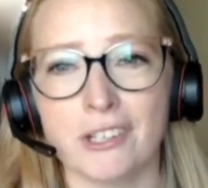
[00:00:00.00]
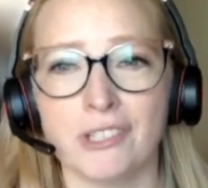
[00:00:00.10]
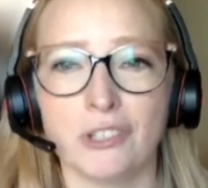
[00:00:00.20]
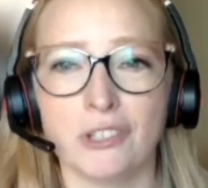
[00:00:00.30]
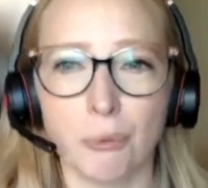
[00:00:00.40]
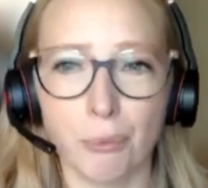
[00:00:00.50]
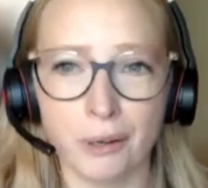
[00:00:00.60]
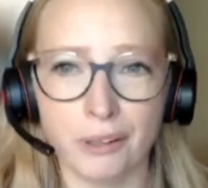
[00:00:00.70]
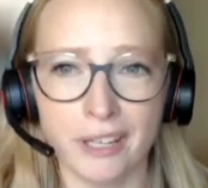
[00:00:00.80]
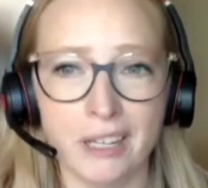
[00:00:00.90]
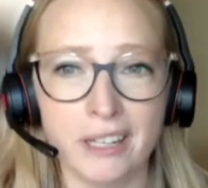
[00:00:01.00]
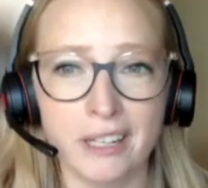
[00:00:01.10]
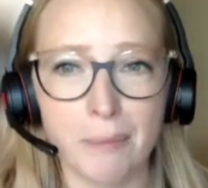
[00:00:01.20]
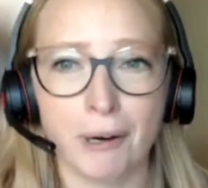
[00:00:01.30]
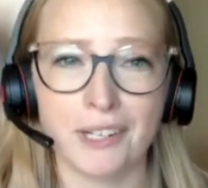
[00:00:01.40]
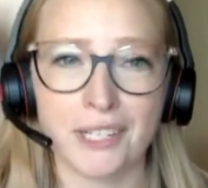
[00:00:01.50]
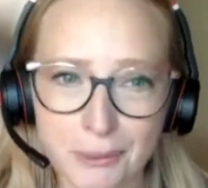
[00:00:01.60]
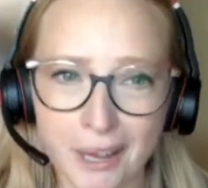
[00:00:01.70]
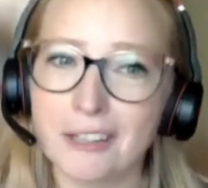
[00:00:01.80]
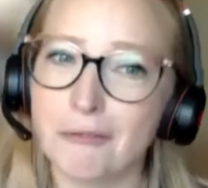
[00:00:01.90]
to willingly participate in
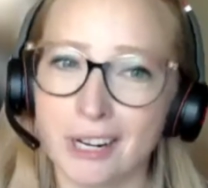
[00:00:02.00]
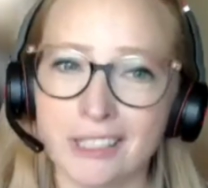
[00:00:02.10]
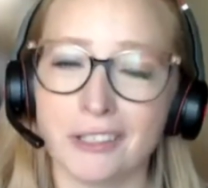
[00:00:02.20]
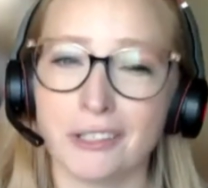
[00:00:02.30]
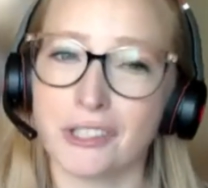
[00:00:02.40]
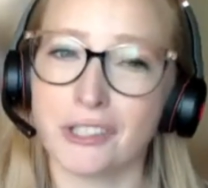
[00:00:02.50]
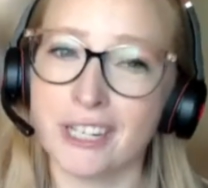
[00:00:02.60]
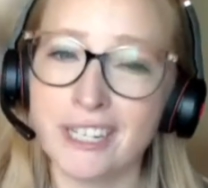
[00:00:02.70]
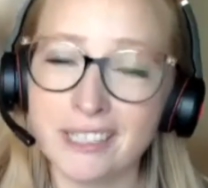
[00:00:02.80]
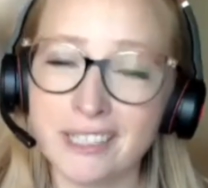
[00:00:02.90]
regular screenings,